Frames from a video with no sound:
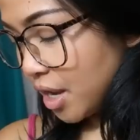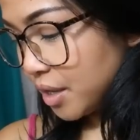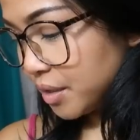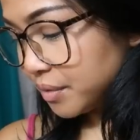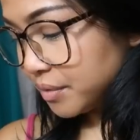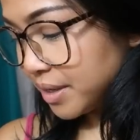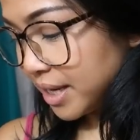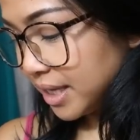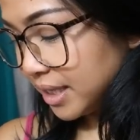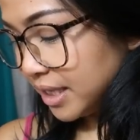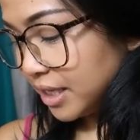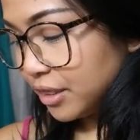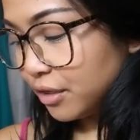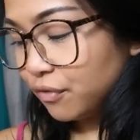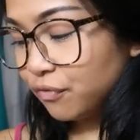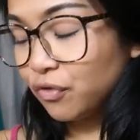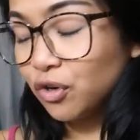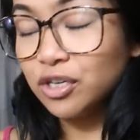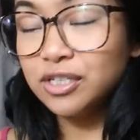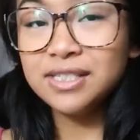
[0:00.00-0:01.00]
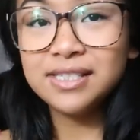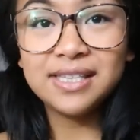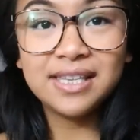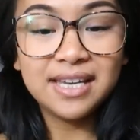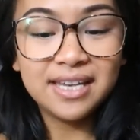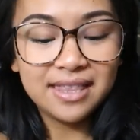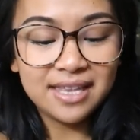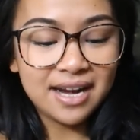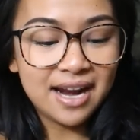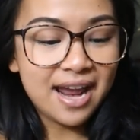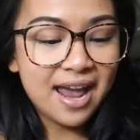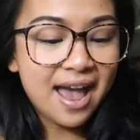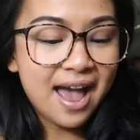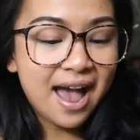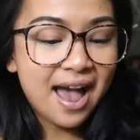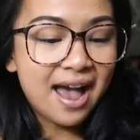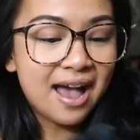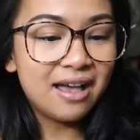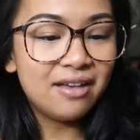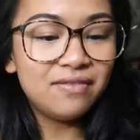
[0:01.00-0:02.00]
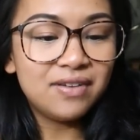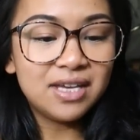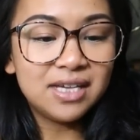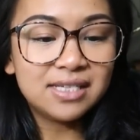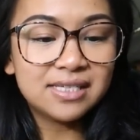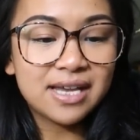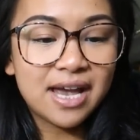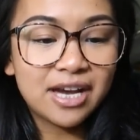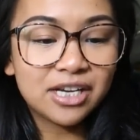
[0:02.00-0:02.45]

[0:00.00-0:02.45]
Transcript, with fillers: Alrighty, the first thing that I have is